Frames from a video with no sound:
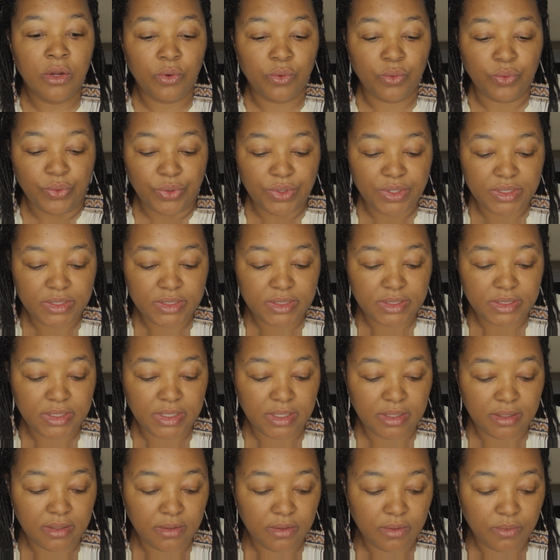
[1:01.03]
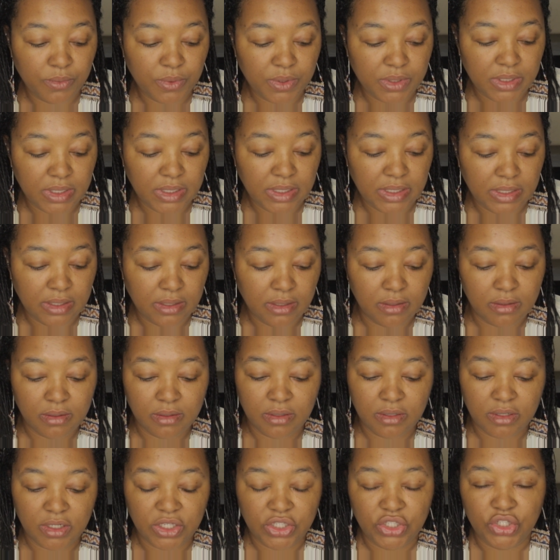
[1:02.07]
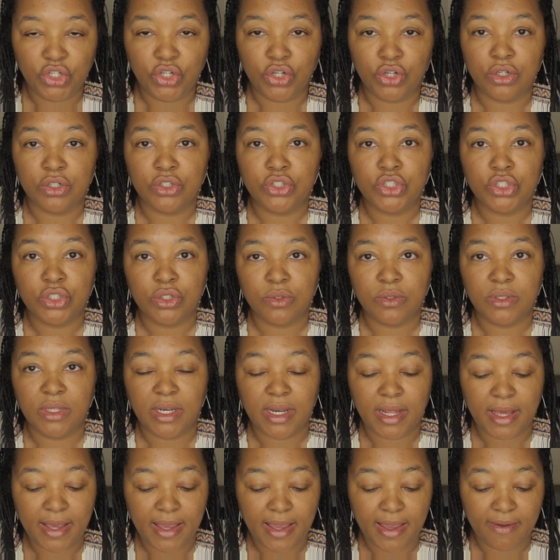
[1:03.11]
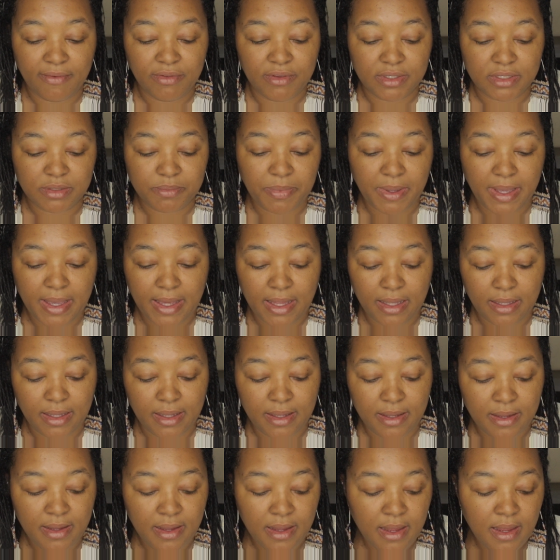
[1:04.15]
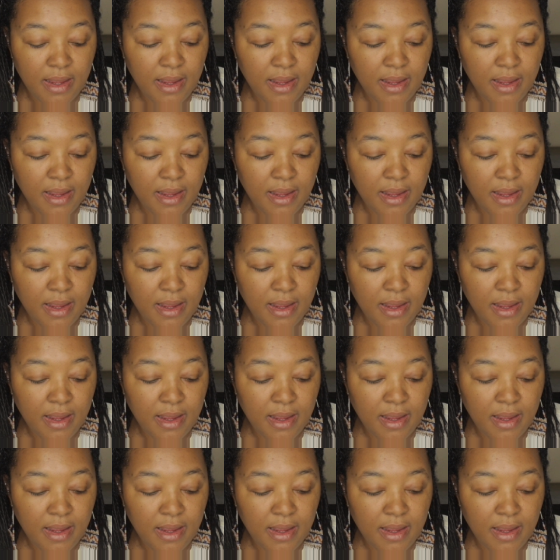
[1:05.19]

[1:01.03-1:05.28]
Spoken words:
recent, within a year or two, that I have this palette.